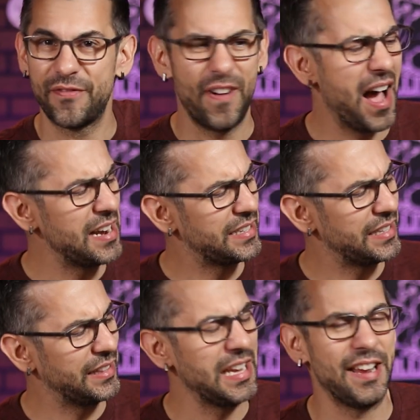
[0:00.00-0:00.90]
vines
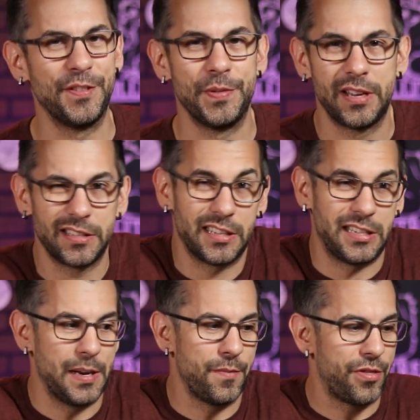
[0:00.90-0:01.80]
and leaves because it
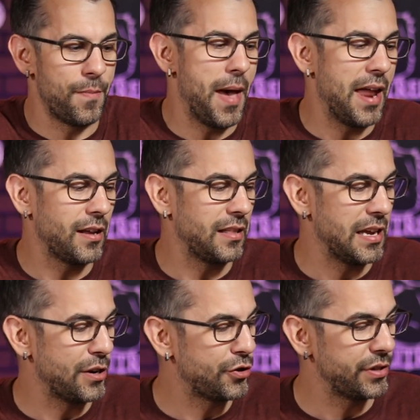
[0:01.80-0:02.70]
seemed thematically
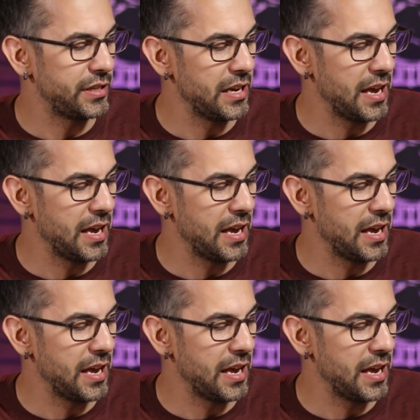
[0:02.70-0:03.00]
interesting,